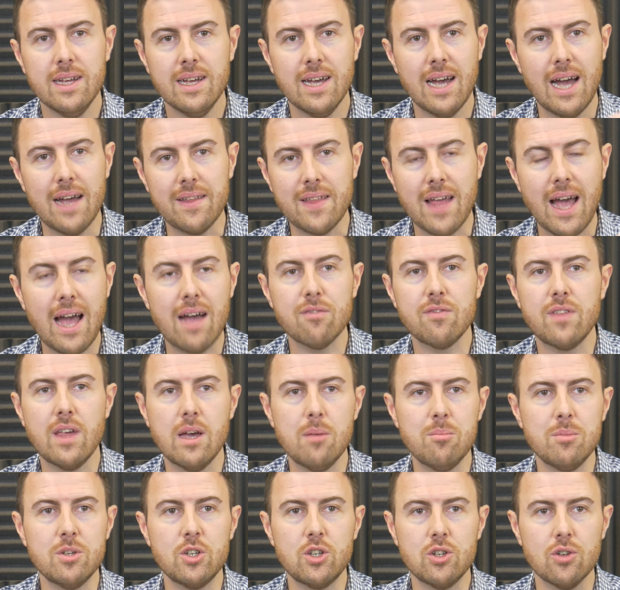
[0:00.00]
and have
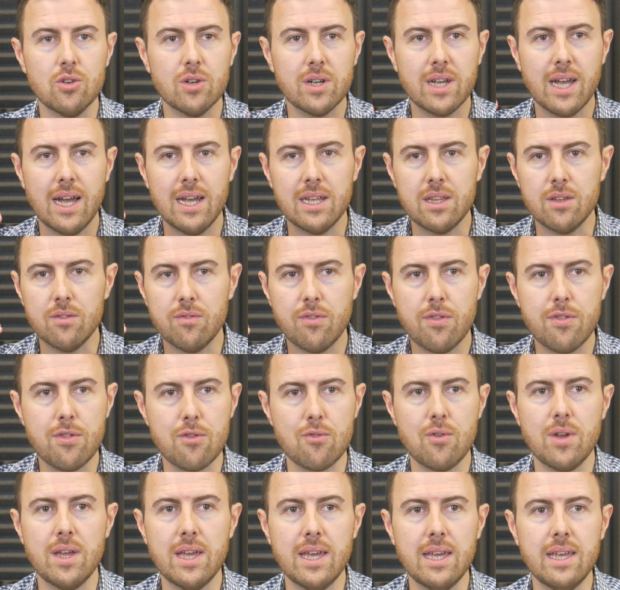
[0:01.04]
them as your kind of
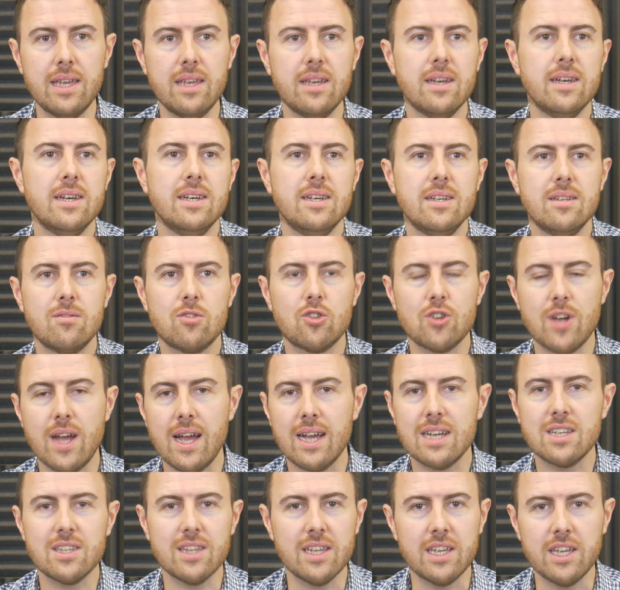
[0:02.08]
3
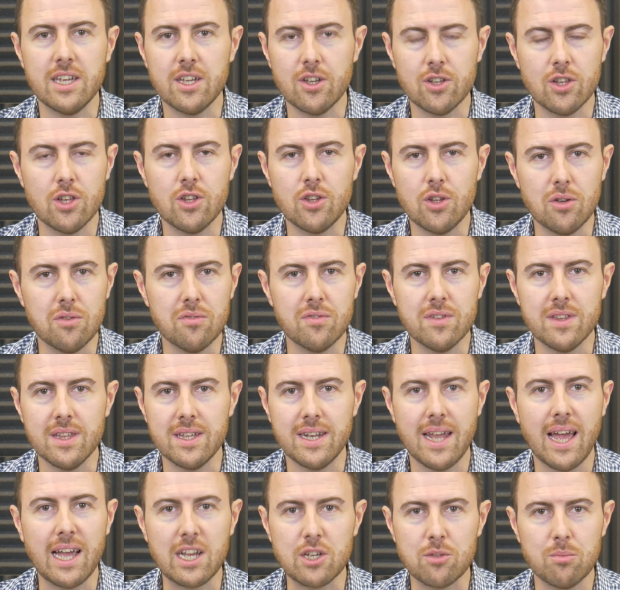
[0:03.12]
tracks that you're going to do for the
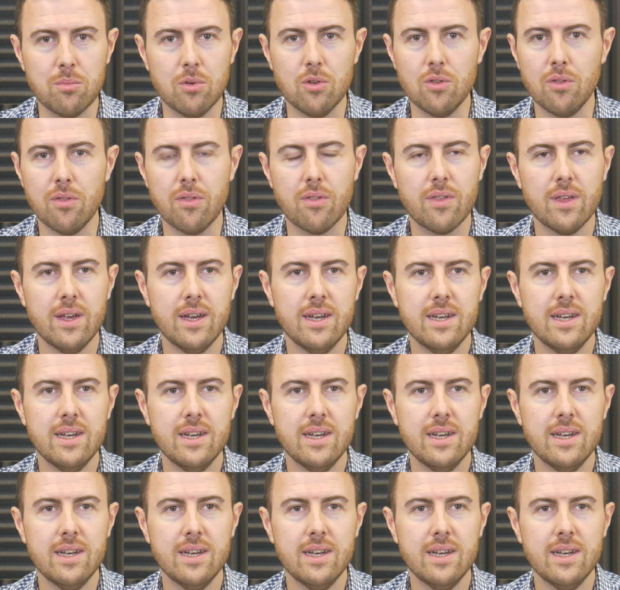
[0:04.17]
next month.